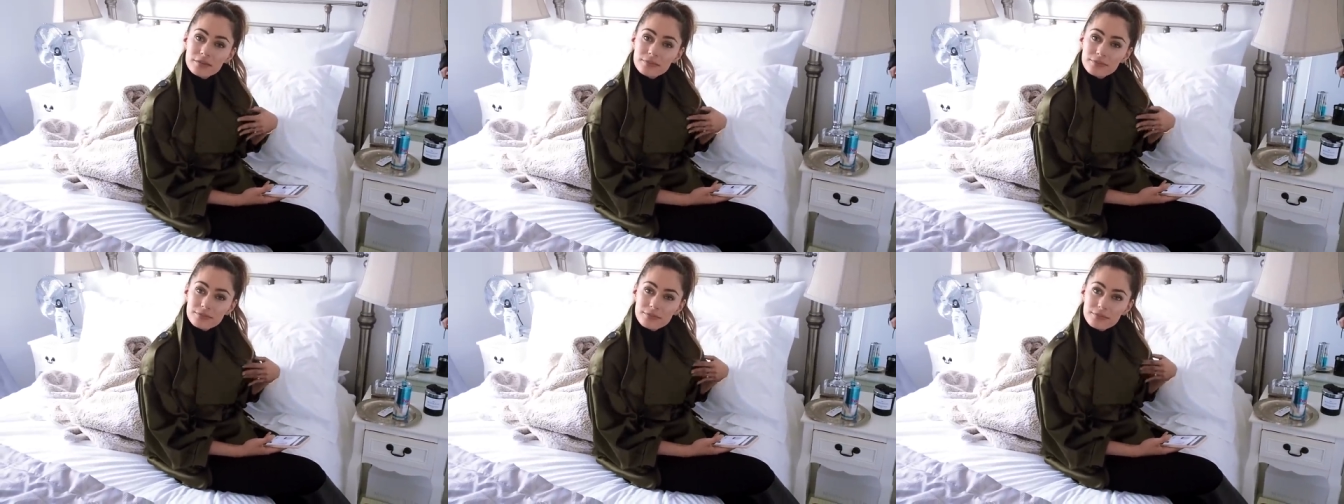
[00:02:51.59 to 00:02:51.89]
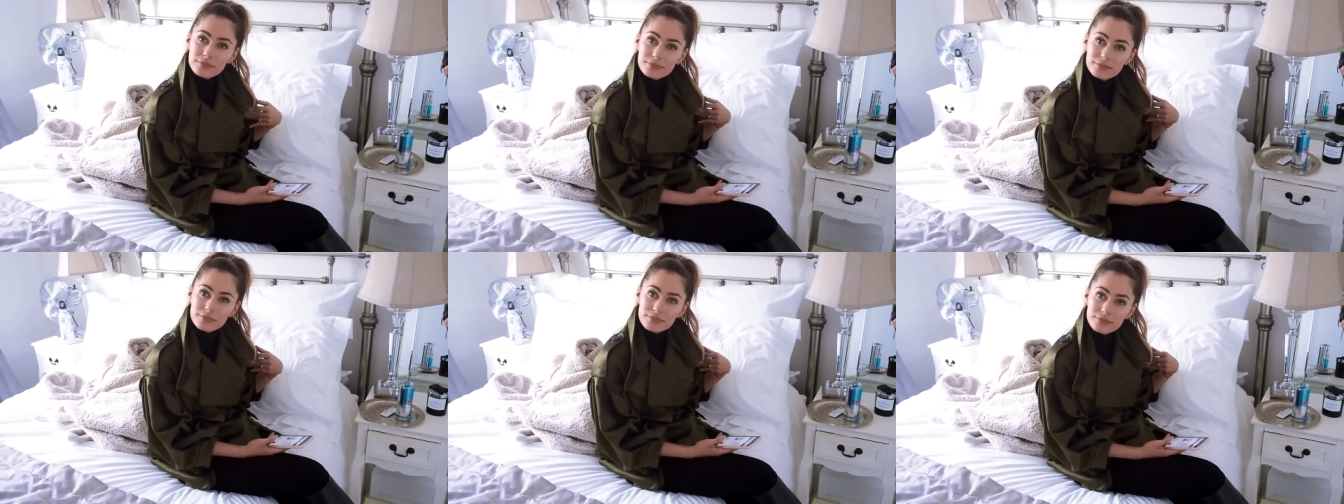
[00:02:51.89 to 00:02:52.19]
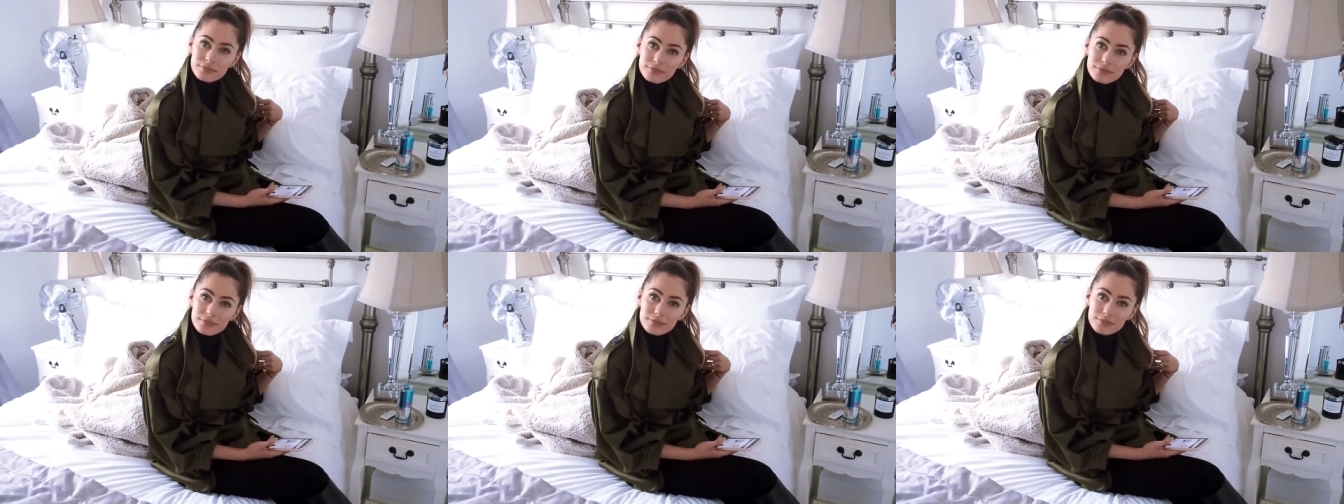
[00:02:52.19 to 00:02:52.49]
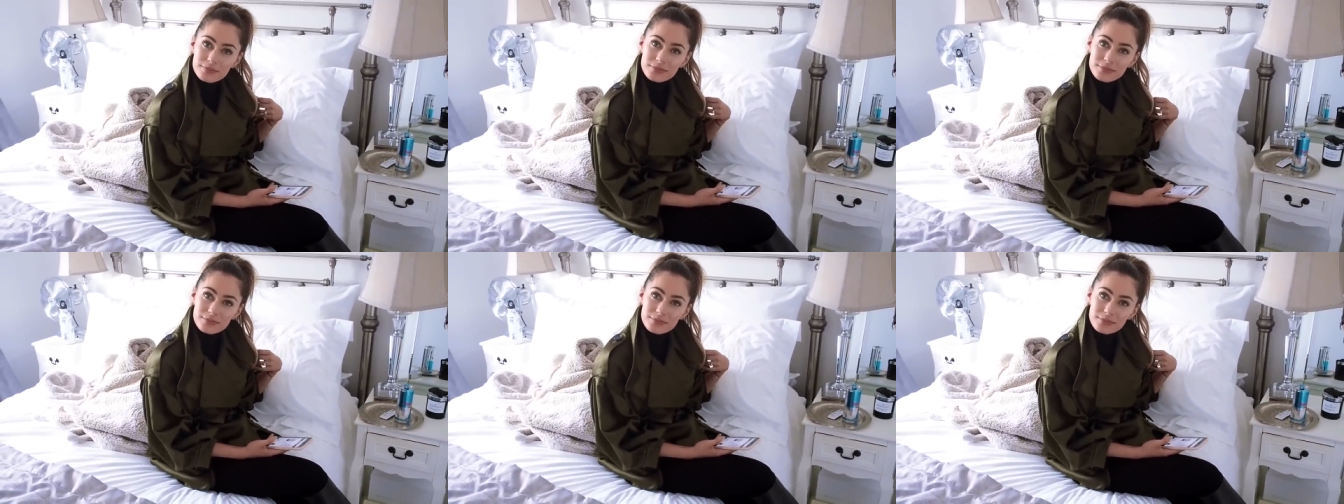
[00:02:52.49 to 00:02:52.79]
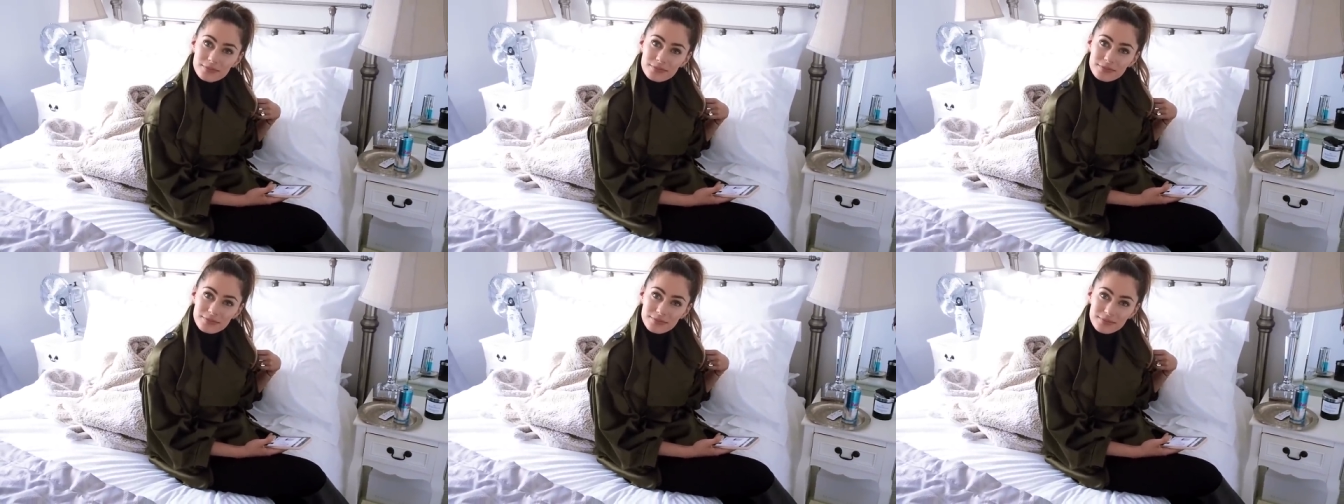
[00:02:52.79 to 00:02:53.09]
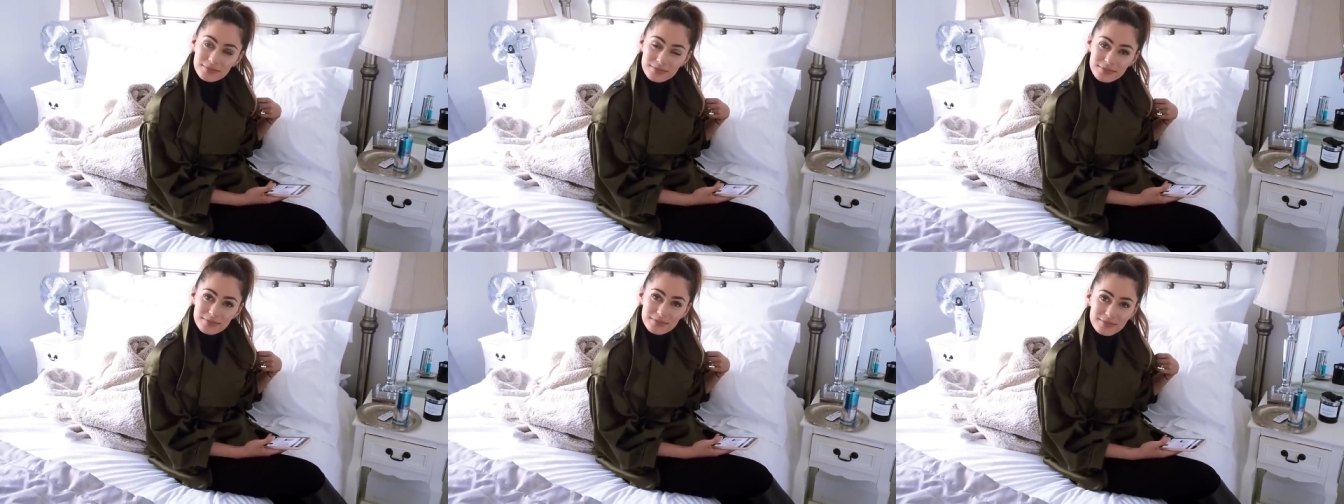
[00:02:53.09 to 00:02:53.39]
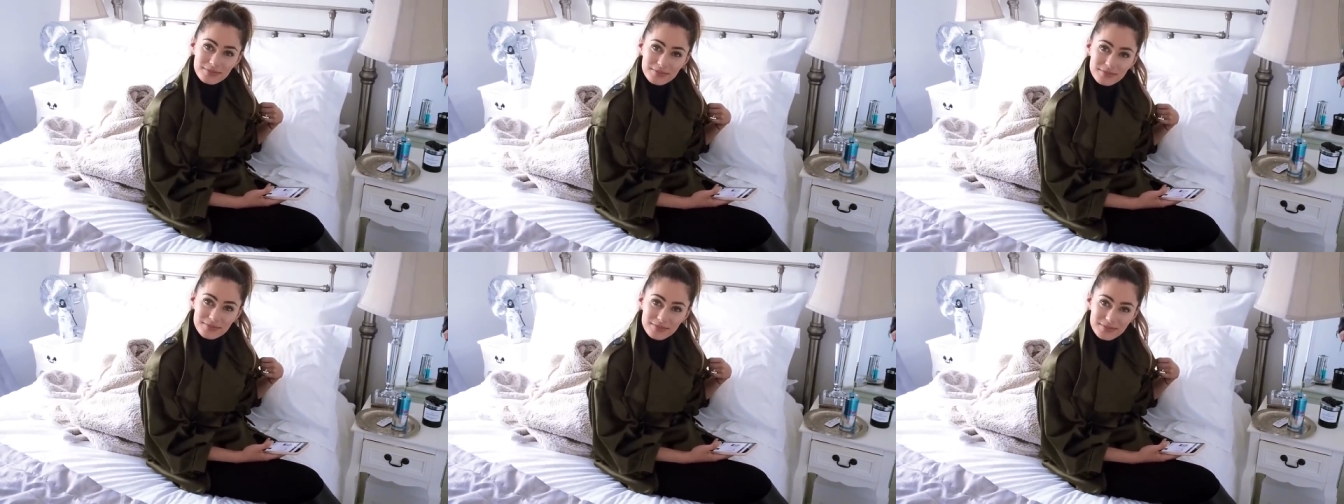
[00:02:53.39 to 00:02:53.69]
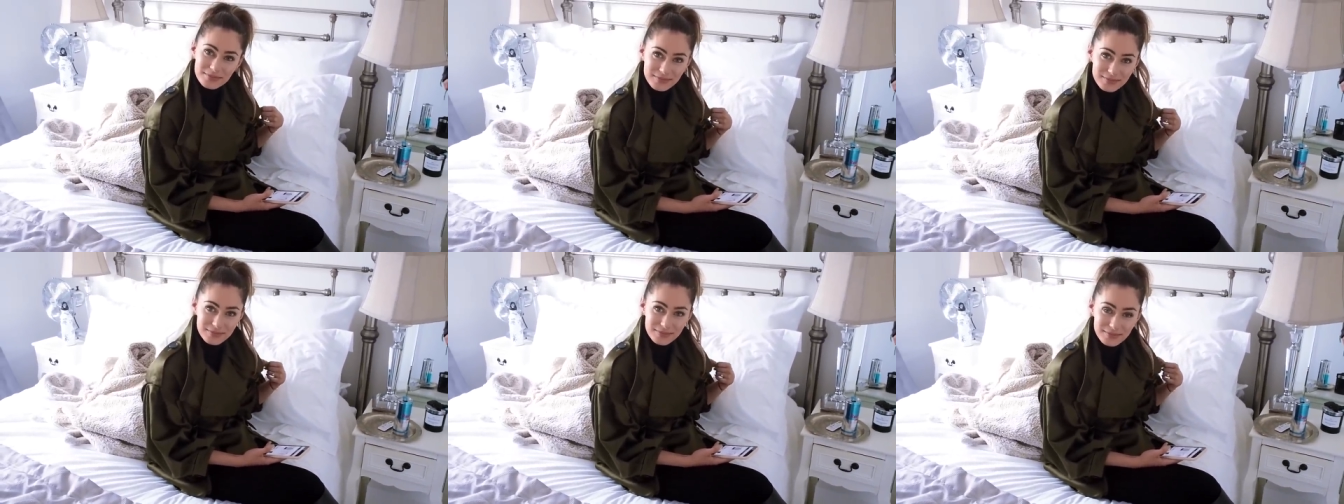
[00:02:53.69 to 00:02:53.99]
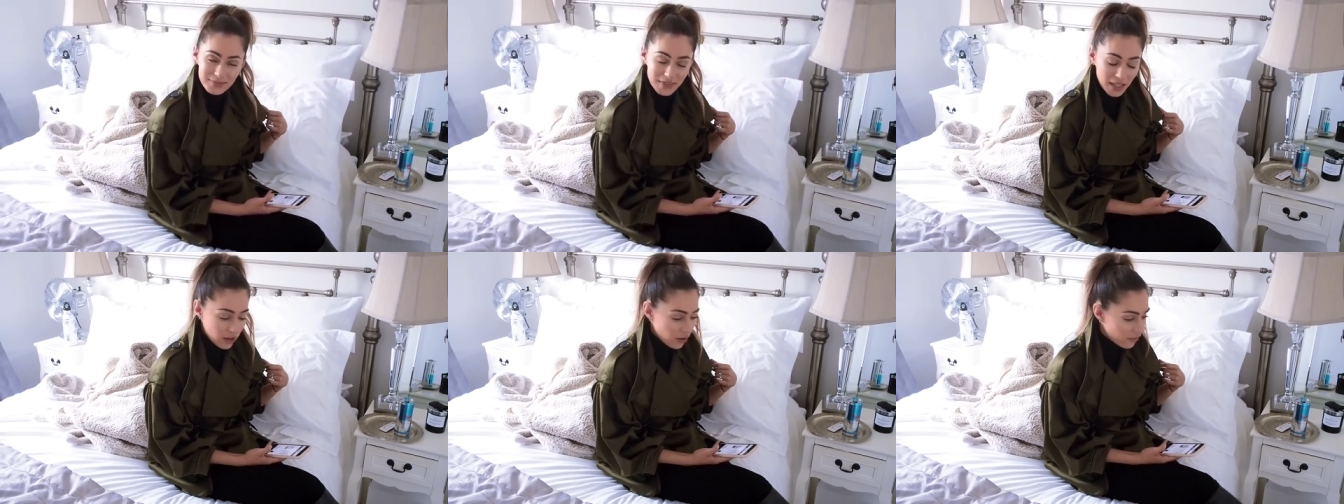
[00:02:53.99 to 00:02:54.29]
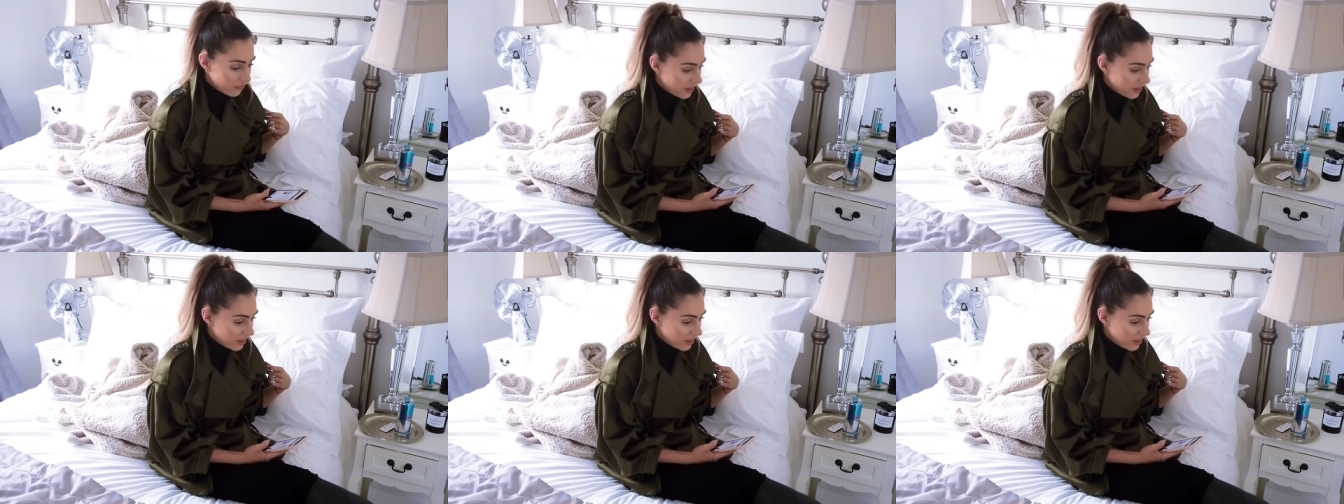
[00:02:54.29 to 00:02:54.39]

Oh, Simone Rocha. Mm -hmm. It's very nice.